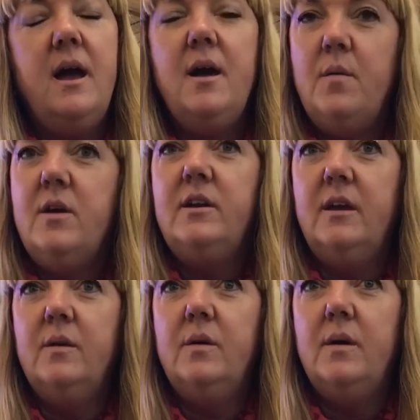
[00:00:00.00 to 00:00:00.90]
"How are
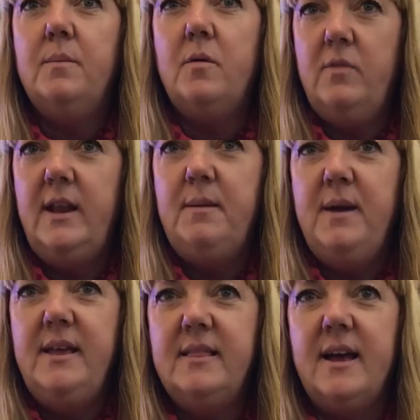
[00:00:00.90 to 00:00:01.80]
you?" but really
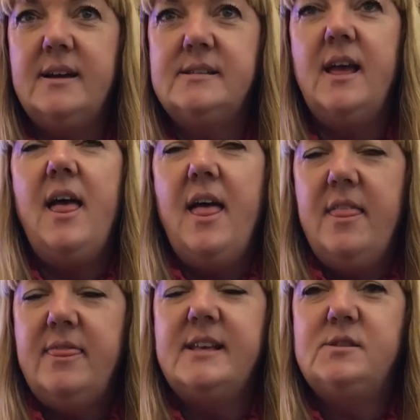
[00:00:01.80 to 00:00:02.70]
mean that,
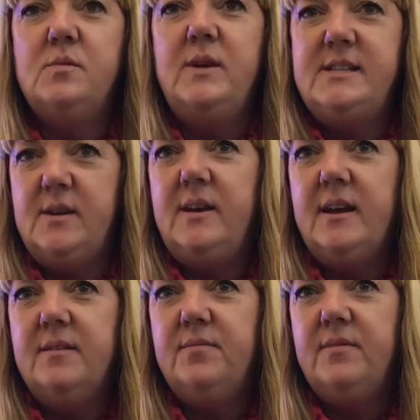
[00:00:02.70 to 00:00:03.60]
that's what we do here.